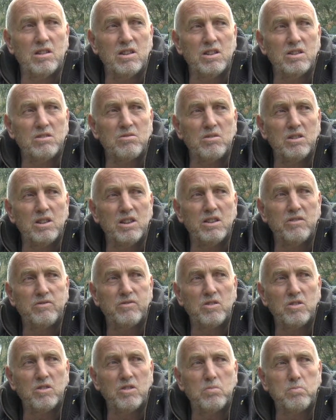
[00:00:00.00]
is really
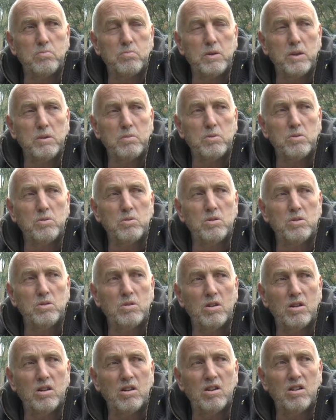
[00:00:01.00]
for people
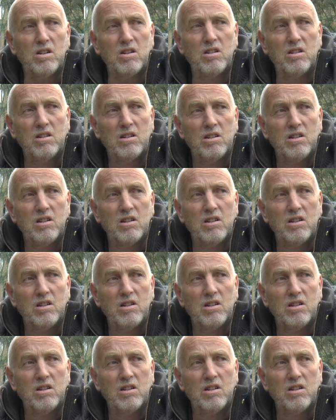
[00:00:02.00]
who are,